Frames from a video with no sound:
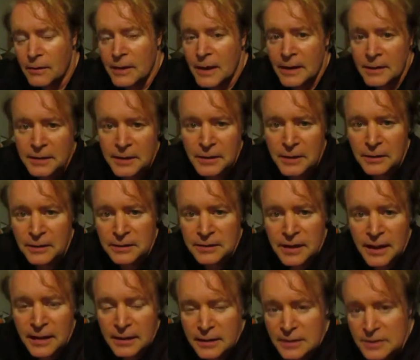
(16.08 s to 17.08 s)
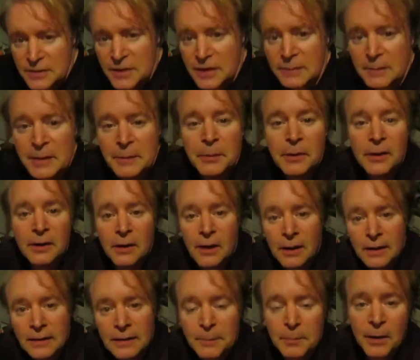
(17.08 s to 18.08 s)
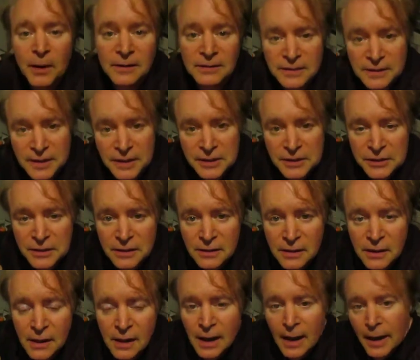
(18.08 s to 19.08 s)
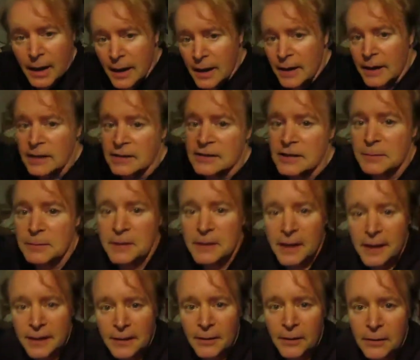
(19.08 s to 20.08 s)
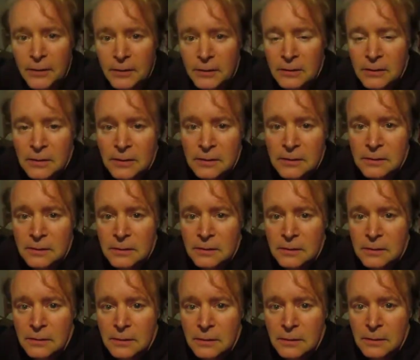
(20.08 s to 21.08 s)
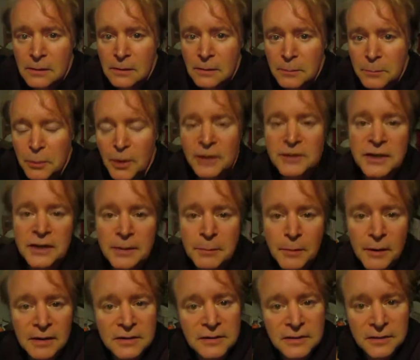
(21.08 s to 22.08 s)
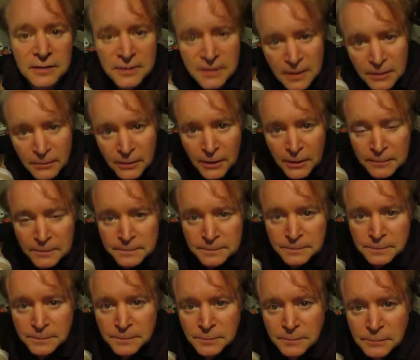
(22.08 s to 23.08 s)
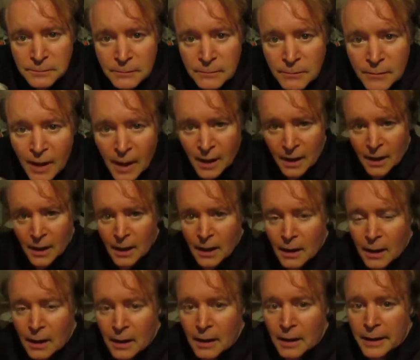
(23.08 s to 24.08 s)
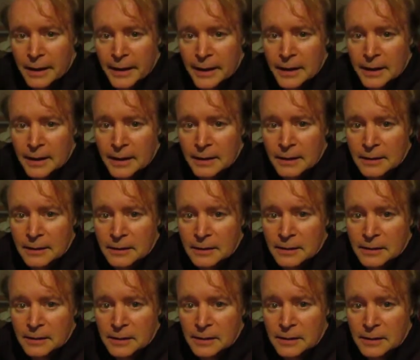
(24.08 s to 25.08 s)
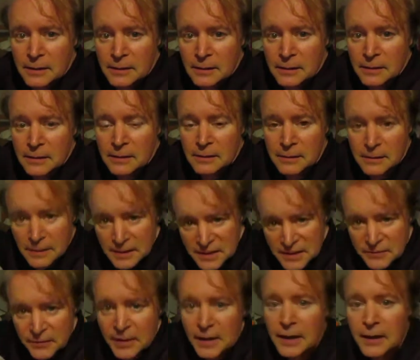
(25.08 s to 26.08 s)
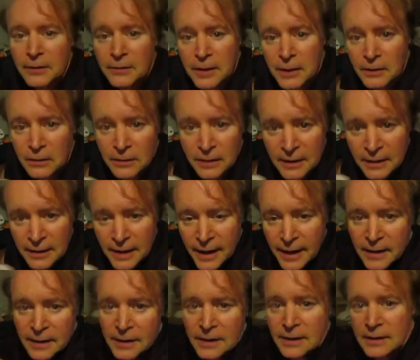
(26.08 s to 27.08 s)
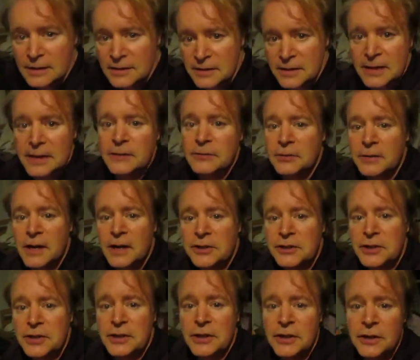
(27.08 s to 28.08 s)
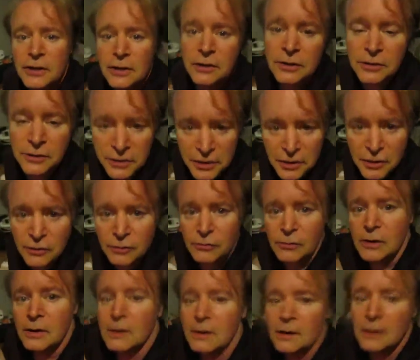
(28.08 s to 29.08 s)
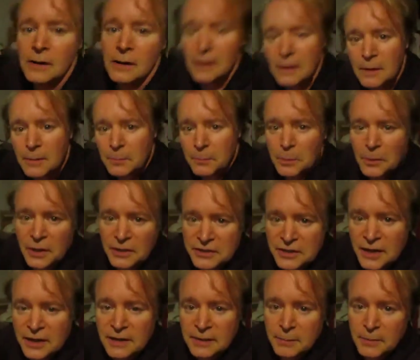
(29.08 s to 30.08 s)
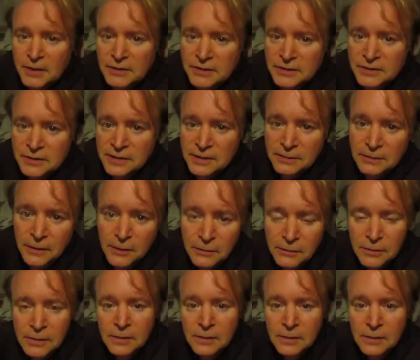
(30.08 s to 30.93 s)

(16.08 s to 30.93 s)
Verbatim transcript: that that you looked at is going to be put on the BART station in something I call Project Monster Zero. And uh, this video that you're looking at is an introduction to Project Monster Zero.